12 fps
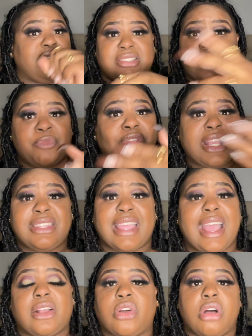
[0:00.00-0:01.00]
Stuff like
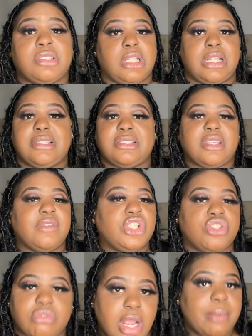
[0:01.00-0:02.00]
that causes unnecessary
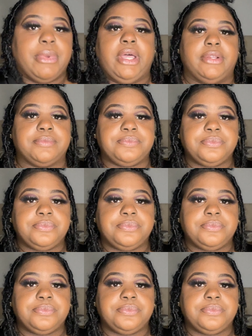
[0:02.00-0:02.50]
drama.